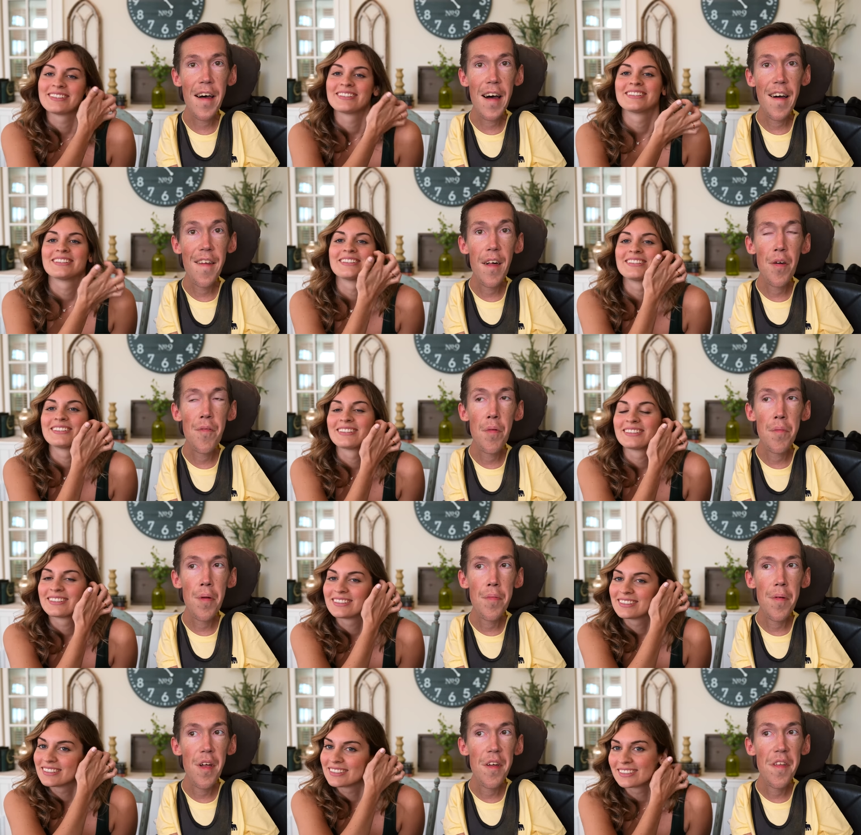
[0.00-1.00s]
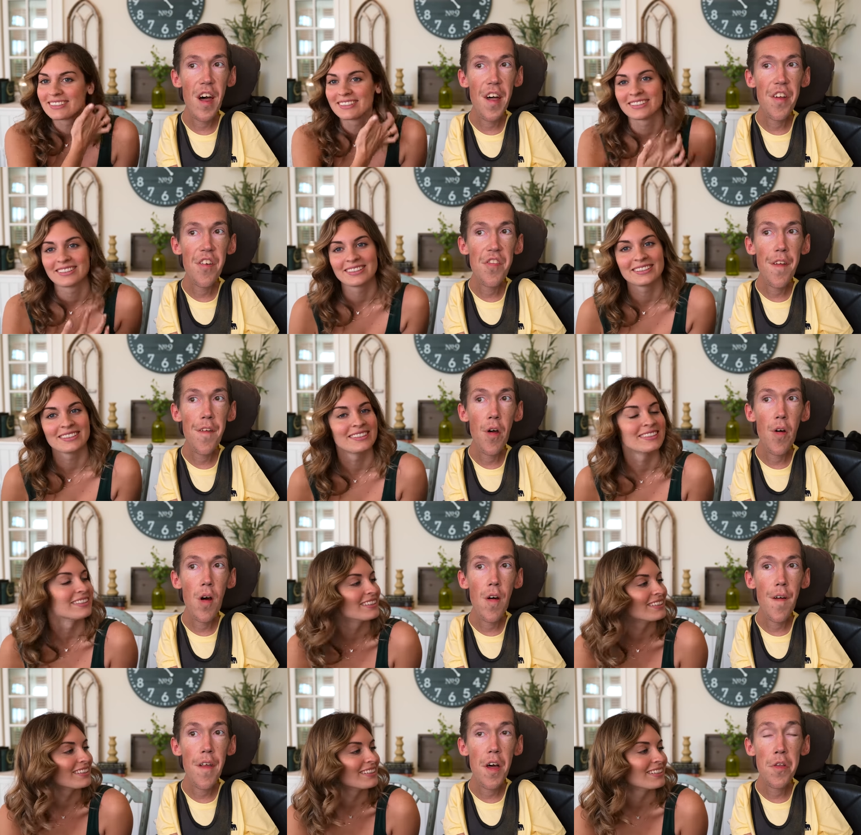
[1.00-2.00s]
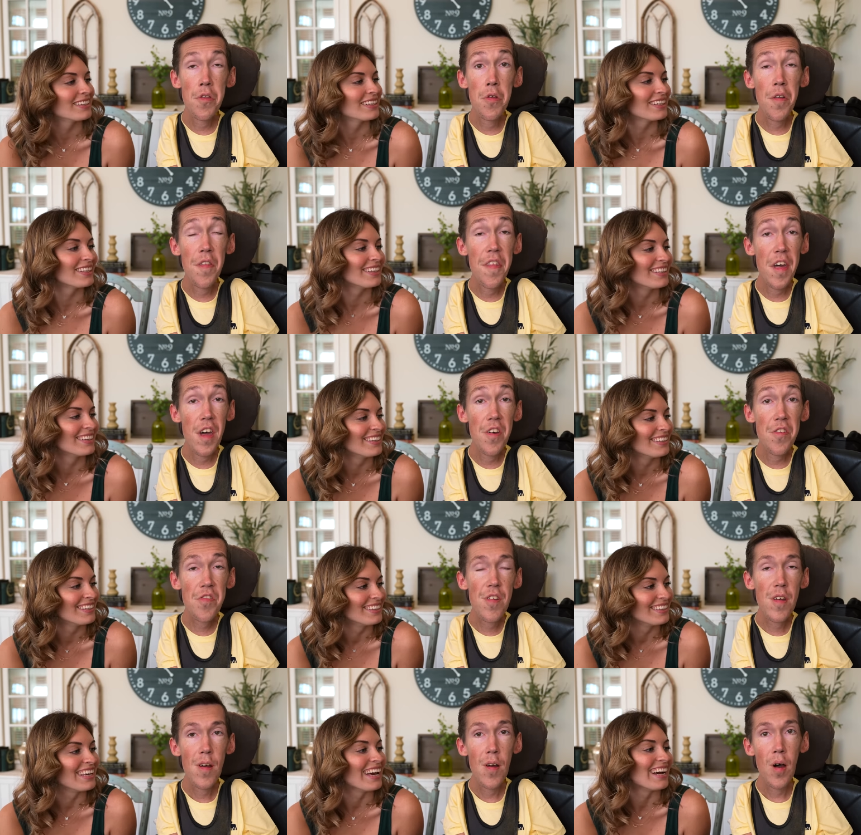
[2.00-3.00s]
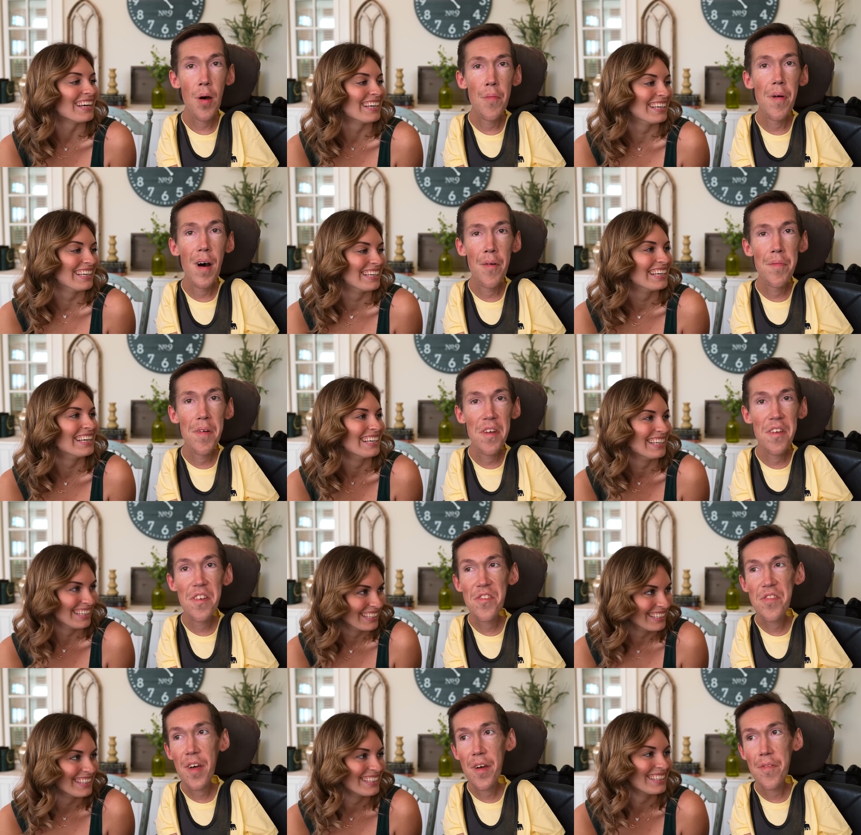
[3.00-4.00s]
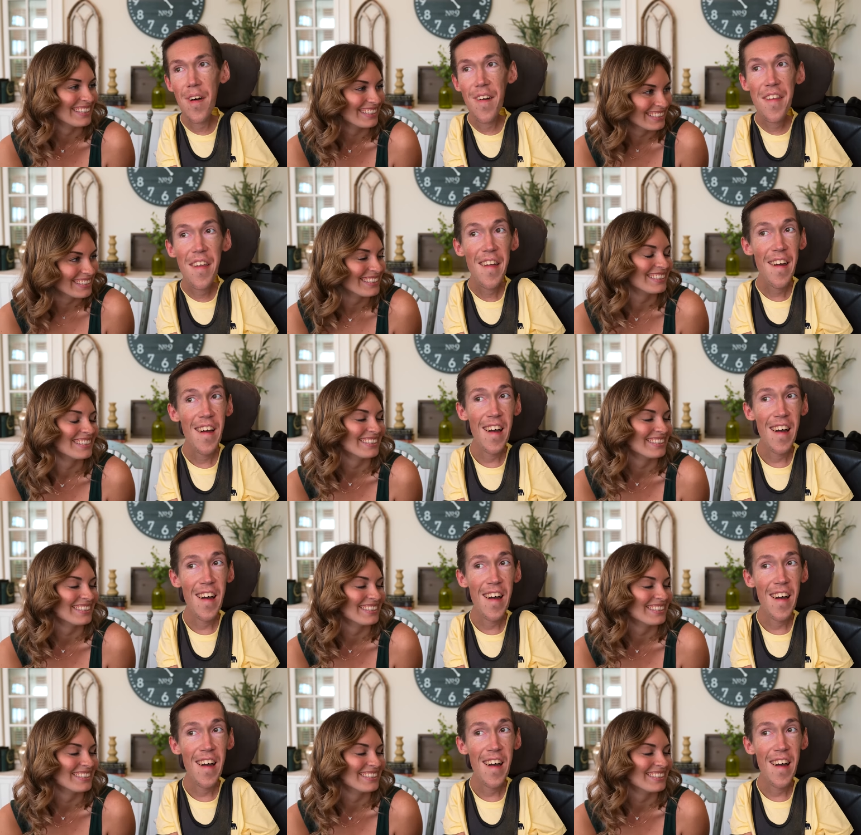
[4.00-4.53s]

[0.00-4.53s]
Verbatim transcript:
Speaker 1: I like when people acknowledge that there are like good things yeah. about being disabled.